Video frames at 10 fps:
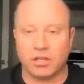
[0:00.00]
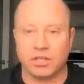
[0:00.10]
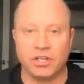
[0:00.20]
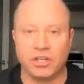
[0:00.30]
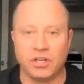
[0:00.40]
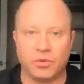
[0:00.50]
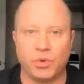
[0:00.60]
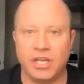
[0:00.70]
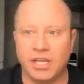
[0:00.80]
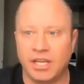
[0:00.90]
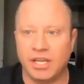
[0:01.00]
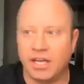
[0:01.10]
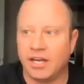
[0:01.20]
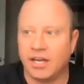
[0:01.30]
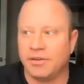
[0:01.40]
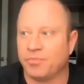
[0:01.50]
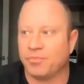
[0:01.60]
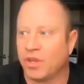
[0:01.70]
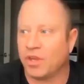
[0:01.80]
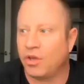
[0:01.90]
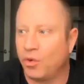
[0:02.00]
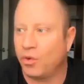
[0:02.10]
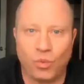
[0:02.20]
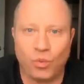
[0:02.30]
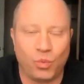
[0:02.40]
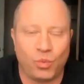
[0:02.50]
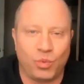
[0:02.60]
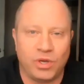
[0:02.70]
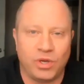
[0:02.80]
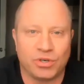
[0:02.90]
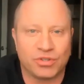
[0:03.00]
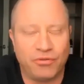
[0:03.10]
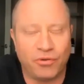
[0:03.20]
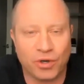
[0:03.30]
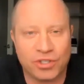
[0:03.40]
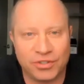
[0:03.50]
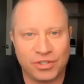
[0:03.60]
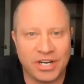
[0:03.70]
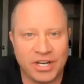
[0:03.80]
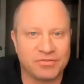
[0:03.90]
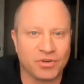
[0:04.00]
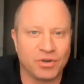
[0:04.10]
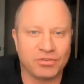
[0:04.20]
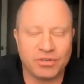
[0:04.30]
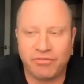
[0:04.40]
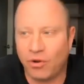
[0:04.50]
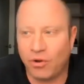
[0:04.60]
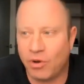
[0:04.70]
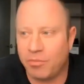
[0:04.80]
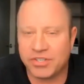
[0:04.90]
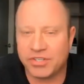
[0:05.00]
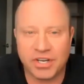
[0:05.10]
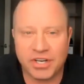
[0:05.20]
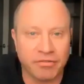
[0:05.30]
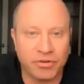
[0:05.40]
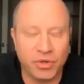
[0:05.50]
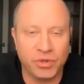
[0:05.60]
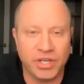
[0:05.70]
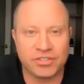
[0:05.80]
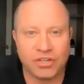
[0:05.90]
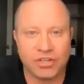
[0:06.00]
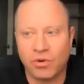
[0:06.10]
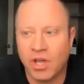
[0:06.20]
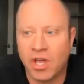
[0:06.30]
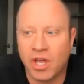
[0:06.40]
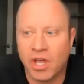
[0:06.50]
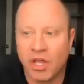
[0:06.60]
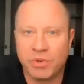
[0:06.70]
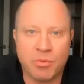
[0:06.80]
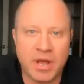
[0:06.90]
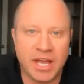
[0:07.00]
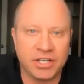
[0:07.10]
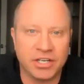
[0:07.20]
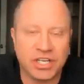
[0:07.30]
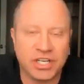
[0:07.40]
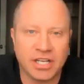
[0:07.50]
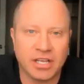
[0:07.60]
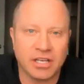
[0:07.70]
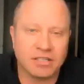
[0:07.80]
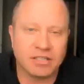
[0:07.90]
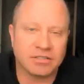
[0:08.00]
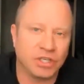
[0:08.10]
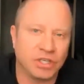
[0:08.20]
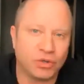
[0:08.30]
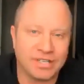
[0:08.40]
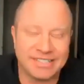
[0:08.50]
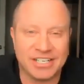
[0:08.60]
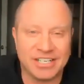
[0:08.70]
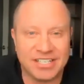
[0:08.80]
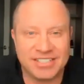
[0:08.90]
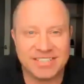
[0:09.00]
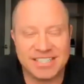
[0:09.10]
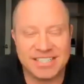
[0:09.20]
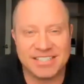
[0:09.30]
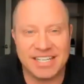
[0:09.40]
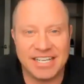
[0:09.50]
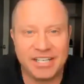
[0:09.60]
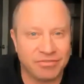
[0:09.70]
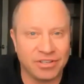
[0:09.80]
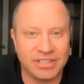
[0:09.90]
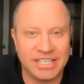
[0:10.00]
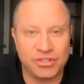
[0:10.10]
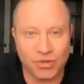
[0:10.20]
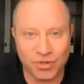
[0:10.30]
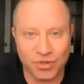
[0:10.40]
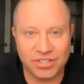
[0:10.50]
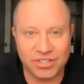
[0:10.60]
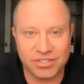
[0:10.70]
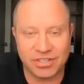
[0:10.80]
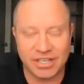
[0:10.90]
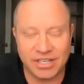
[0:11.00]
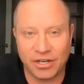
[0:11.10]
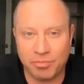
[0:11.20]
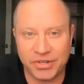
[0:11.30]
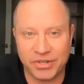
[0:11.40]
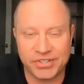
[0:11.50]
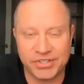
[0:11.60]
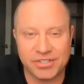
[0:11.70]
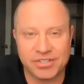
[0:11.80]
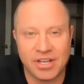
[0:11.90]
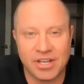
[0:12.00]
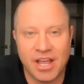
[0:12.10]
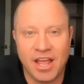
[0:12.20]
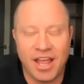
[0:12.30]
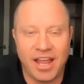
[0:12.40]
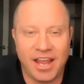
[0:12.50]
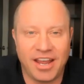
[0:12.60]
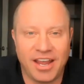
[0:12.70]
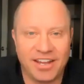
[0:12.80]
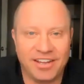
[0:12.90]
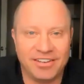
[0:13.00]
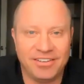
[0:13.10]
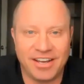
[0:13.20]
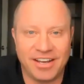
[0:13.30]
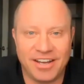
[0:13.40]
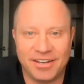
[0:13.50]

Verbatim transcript: know what we um, we were so fortunate to transfer over to Follow Up Boss here a few years ago. We were managing, you know, essentially 16 different lead sources in our business, and uh,